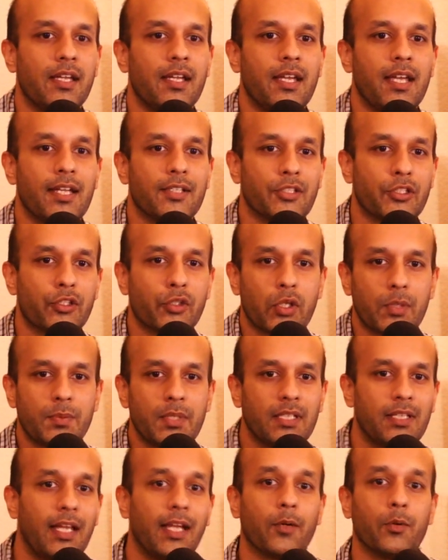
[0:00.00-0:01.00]
It's a scripting
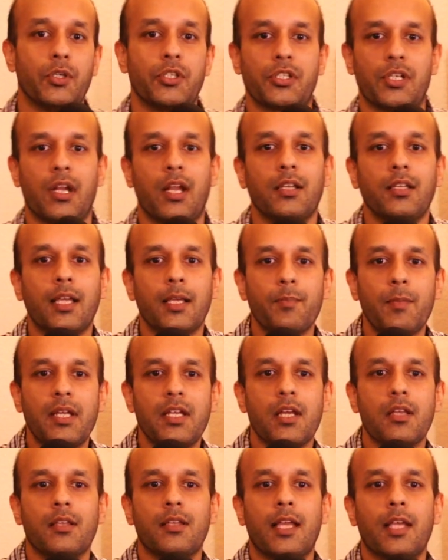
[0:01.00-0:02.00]
language, and unlike many
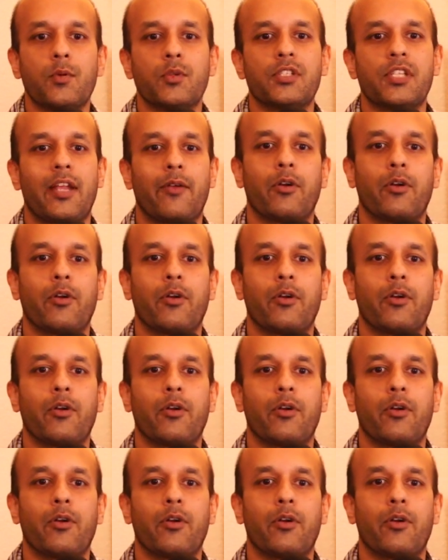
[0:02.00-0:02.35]
other languages that